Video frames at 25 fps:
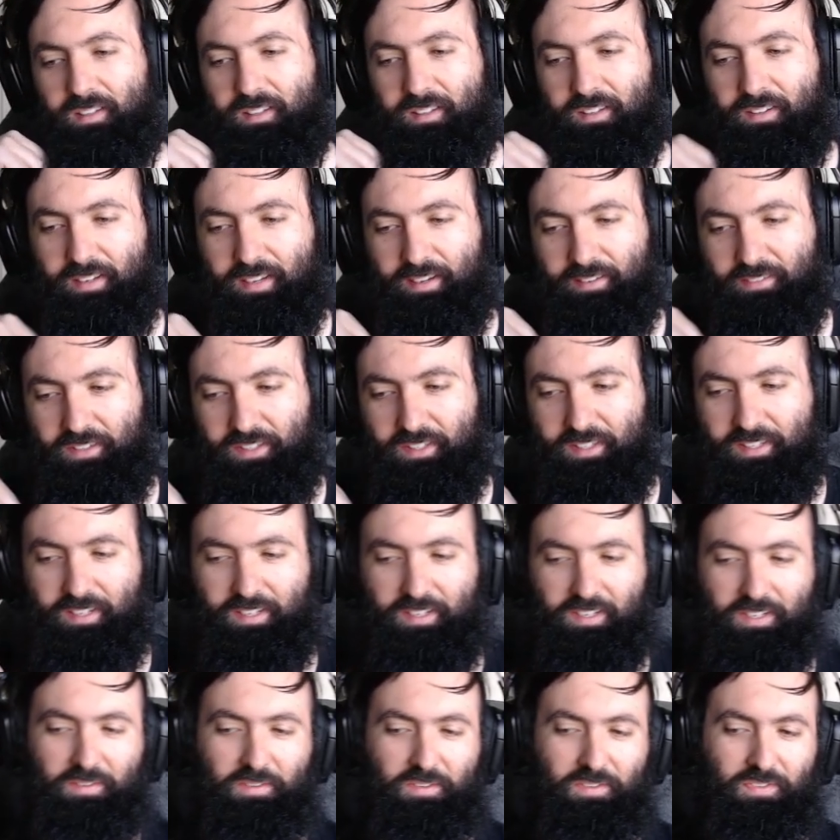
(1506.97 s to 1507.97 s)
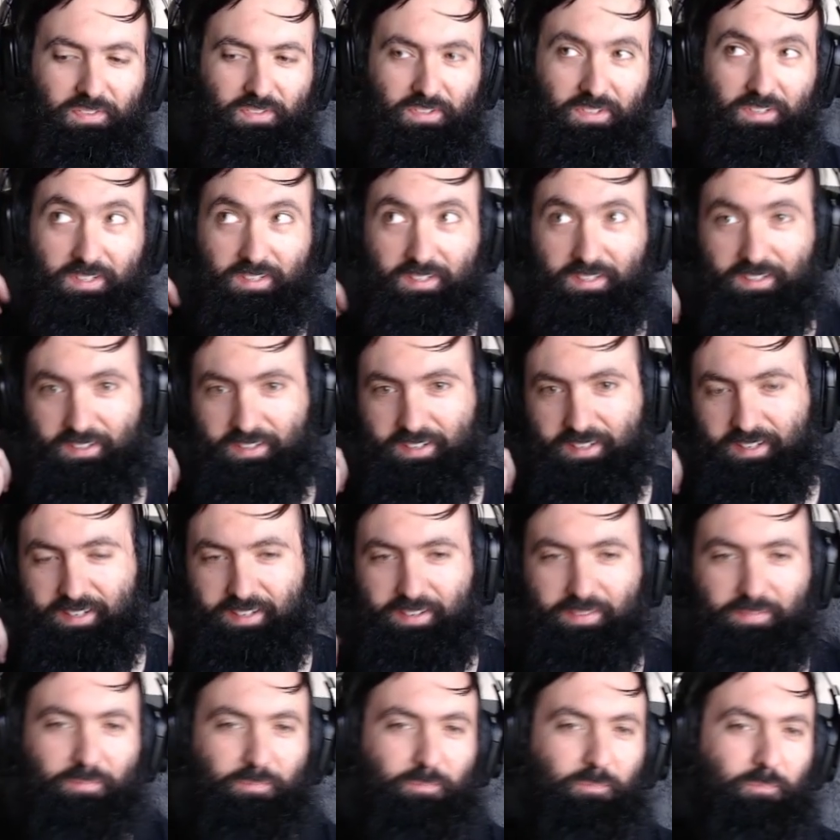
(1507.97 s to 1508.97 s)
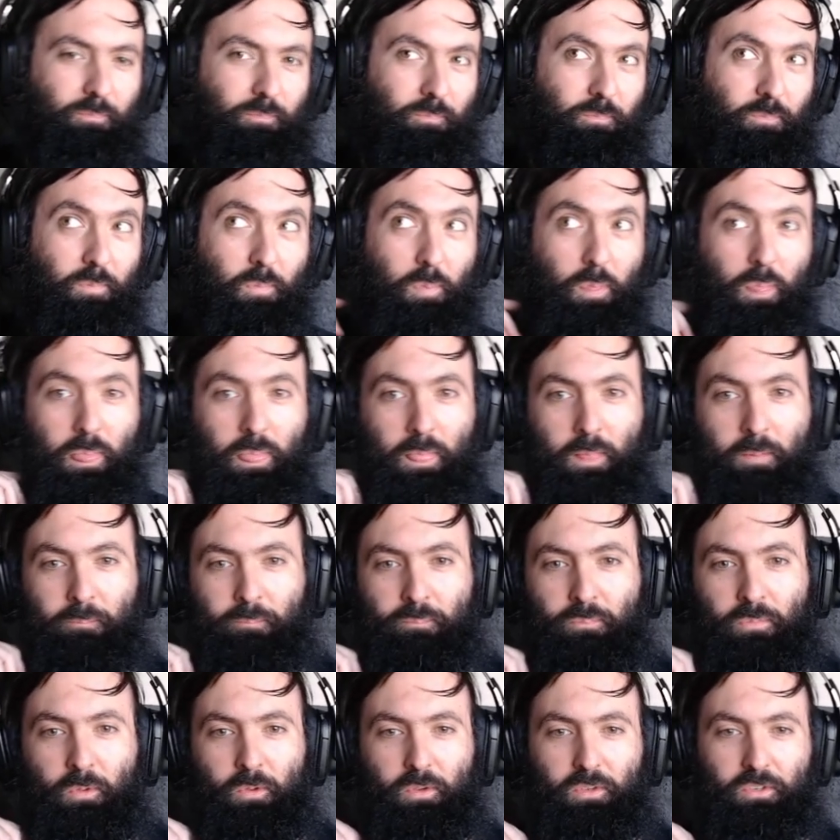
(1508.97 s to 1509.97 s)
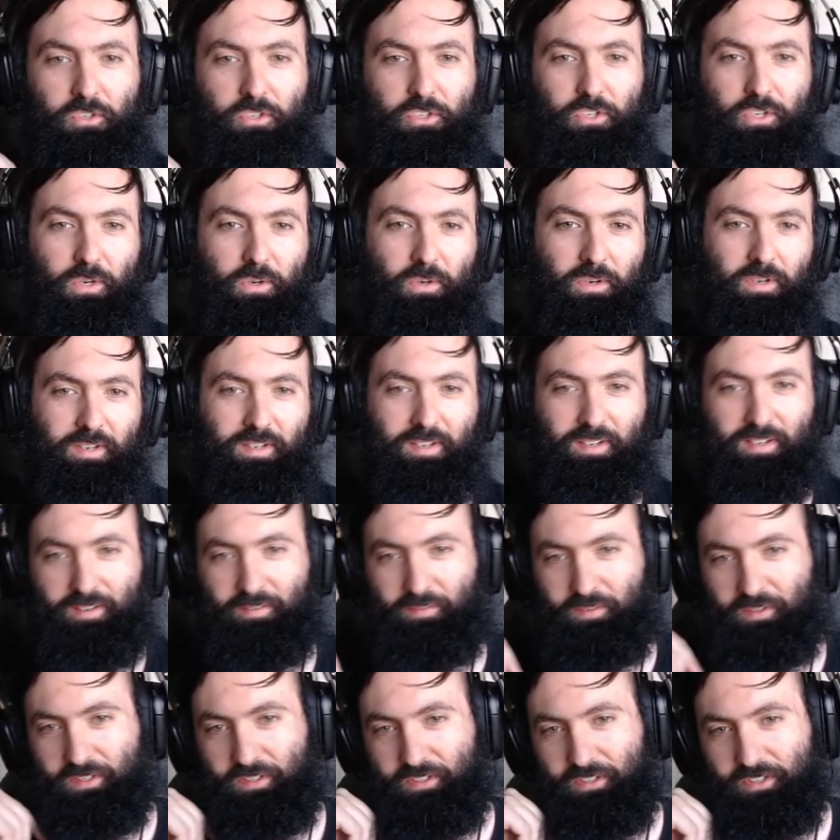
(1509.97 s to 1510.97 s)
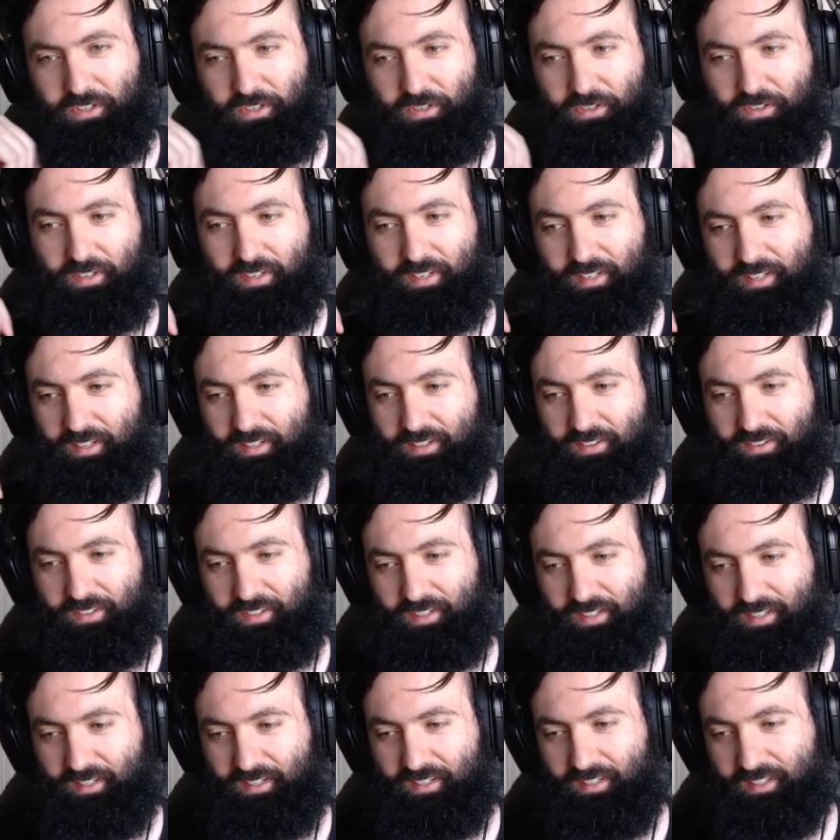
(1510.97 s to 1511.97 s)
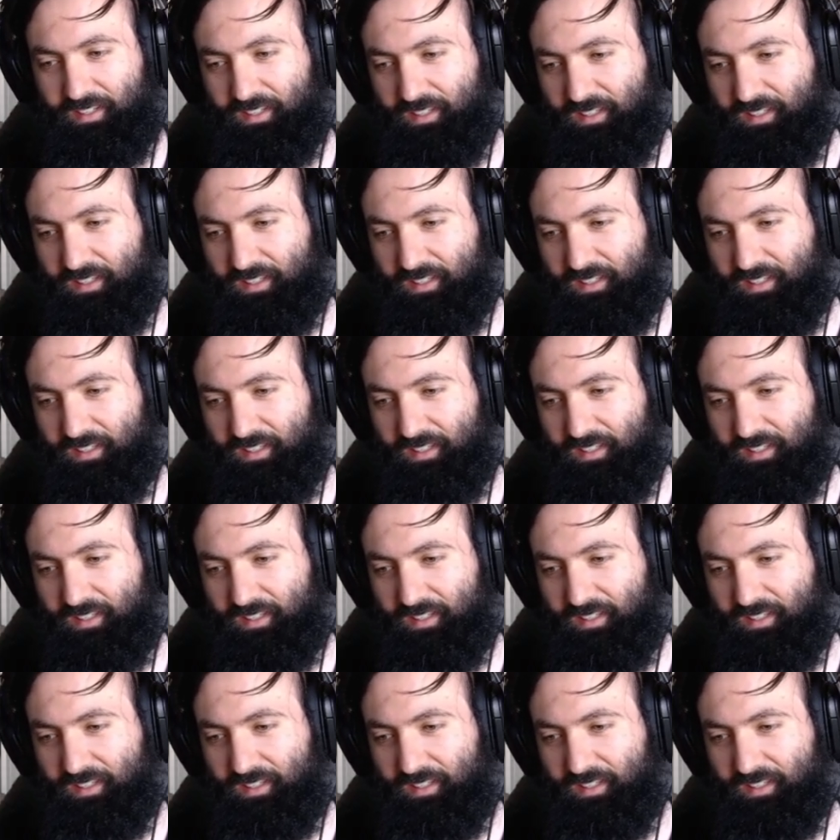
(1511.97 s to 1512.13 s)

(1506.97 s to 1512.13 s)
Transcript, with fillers: You haven't seen it before? Okay. We can show it again. We can show it again. Okay.